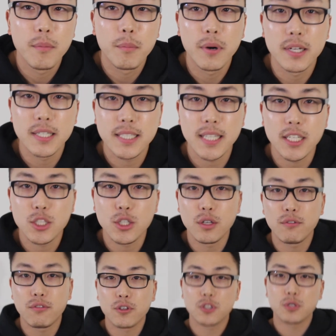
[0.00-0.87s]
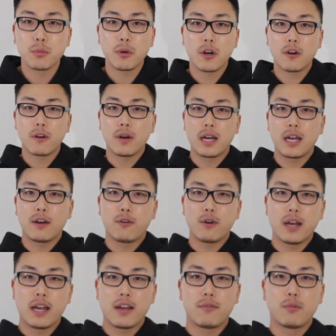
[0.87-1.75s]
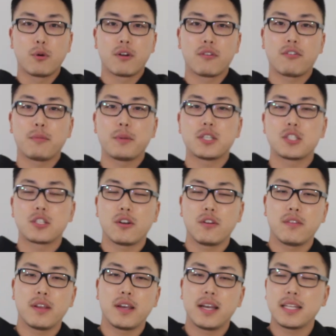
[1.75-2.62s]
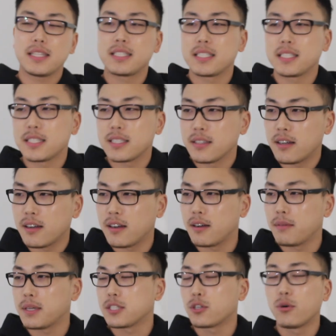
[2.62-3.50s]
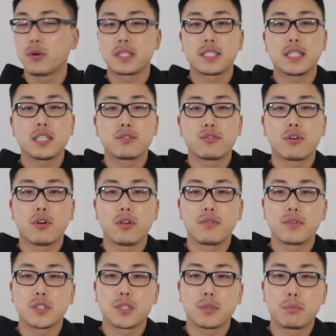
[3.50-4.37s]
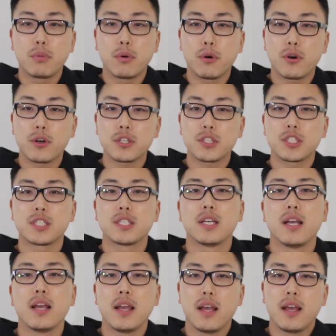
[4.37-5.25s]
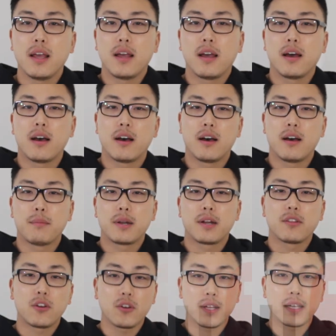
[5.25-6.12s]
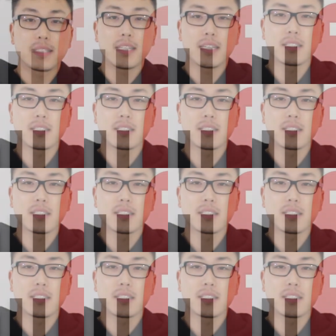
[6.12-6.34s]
But stay tuned for tomorrow. I will have more information on that. Um, as always, thanks for all of your support. Um, and I'll talk to you